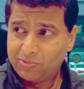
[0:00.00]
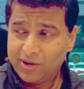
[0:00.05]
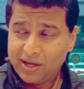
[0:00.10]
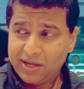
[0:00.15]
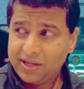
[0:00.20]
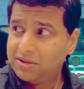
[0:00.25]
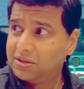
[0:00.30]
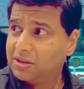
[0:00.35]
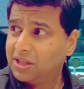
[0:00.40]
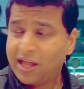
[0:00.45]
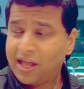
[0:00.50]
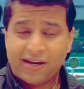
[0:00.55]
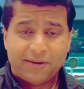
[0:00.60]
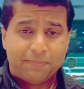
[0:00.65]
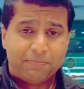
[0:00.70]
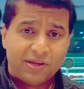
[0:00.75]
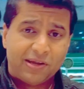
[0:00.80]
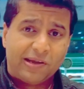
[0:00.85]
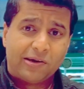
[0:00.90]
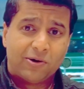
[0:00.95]
red
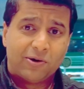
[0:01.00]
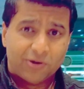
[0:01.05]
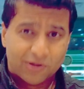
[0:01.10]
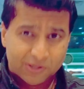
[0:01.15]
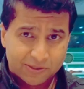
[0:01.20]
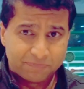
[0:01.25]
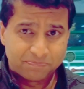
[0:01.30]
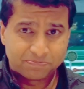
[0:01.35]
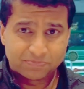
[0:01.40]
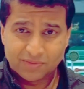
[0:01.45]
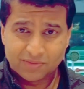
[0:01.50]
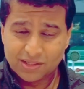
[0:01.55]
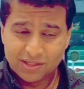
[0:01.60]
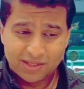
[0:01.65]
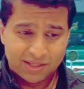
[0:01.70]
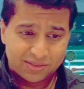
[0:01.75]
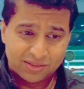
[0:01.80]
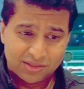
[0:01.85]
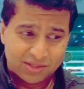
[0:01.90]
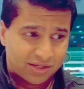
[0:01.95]
light being on,
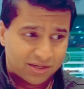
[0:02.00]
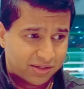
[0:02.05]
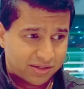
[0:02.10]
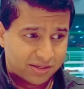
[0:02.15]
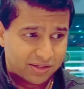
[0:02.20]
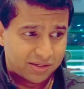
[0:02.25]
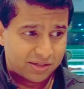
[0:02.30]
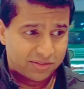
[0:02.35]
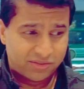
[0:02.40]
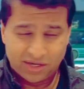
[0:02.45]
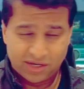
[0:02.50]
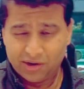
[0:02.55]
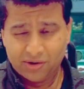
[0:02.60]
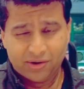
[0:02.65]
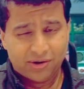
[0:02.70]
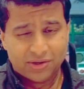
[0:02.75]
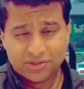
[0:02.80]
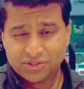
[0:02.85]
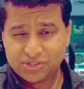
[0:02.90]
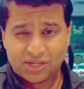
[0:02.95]
the
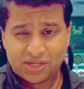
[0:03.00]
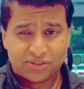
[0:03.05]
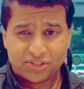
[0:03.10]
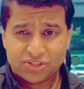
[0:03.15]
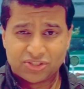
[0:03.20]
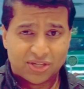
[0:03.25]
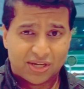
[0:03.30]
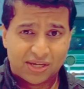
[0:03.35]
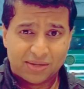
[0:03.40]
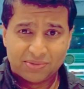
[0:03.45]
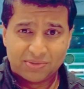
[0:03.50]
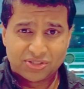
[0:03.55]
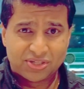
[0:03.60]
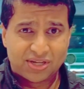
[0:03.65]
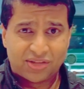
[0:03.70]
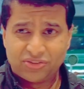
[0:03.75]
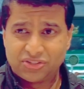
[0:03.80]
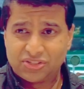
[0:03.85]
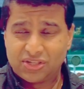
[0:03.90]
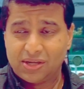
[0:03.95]
area is not the same. It's
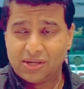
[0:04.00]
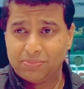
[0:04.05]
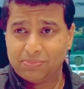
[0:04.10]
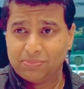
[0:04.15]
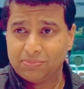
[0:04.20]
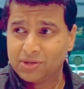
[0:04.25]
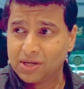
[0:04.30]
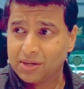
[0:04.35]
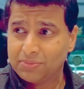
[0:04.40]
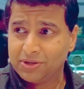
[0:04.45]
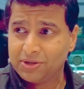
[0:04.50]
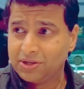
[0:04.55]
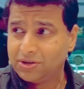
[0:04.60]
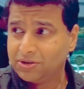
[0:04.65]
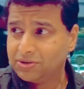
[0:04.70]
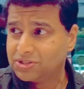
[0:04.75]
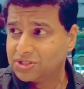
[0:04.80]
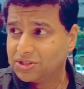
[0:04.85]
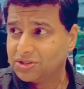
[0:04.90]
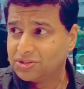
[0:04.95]
not the same coming
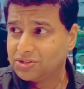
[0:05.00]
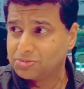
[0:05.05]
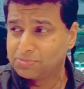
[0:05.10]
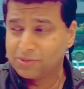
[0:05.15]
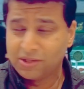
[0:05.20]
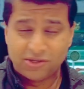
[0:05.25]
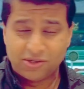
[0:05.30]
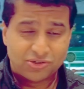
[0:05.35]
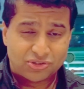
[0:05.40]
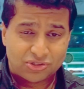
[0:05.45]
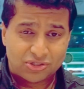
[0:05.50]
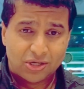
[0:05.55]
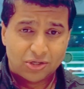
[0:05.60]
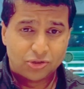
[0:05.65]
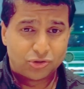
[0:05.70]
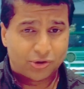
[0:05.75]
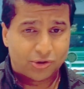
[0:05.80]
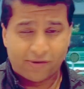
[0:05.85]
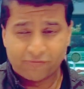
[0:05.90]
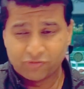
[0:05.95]
here to this place,
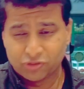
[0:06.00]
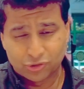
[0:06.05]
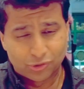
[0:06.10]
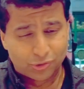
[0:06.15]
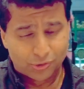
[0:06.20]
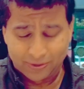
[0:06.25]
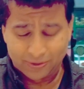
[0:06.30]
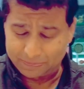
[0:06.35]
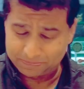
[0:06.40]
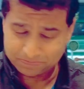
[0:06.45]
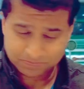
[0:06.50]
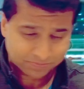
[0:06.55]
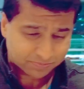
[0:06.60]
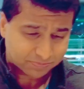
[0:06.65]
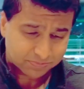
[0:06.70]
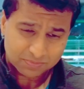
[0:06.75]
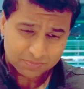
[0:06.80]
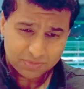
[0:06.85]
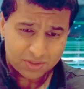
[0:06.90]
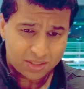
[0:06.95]
driving through it.
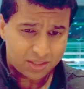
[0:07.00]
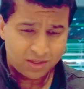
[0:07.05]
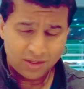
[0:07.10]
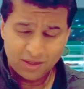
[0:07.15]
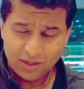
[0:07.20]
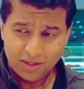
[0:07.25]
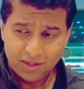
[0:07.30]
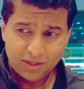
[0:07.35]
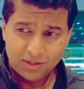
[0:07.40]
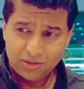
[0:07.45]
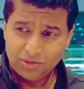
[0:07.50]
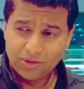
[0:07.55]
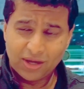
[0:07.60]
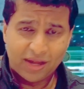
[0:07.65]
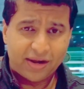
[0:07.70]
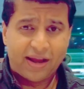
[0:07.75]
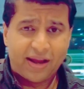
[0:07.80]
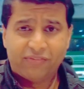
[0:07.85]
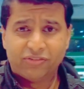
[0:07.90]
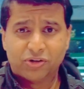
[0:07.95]
You
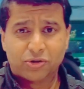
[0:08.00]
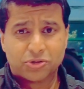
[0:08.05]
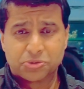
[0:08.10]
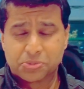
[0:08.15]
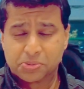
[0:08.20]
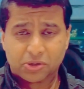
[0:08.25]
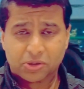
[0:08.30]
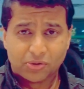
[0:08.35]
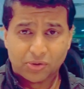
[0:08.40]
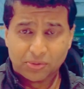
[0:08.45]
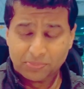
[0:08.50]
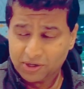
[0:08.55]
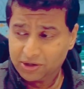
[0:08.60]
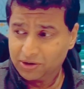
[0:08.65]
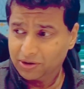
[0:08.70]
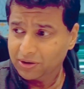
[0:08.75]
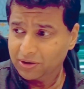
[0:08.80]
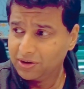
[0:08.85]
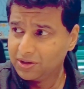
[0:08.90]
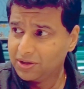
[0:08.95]
got to have a Krispy Kreme
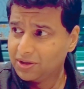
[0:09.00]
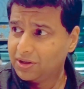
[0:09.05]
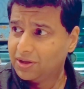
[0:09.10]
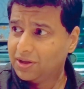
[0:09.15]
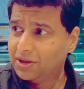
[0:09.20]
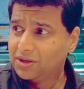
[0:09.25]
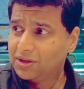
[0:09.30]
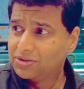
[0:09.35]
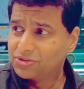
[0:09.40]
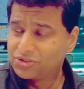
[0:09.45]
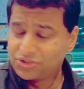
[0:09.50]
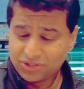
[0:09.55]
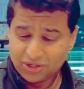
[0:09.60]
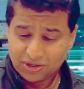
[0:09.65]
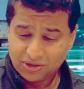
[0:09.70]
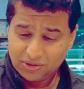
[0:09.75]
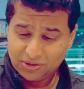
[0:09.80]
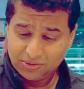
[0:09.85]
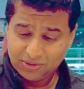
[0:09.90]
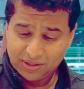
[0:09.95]
here.
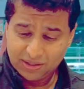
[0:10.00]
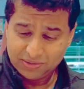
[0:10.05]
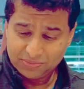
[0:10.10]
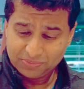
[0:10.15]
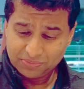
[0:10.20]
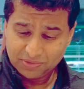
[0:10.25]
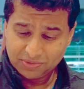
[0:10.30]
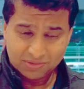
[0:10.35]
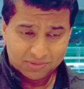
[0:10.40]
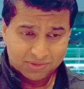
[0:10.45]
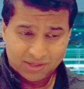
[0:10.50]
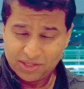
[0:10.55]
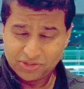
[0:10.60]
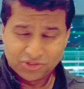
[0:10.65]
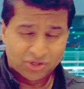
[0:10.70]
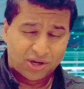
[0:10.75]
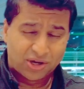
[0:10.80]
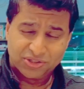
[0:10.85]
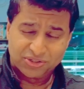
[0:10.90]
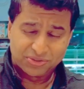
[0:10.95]
So
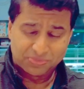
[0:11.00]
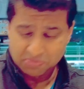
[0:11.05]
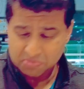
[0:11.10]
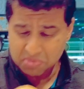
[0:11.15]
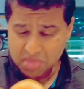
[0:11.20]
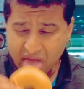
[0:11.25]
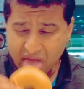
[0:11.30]
it's awesome.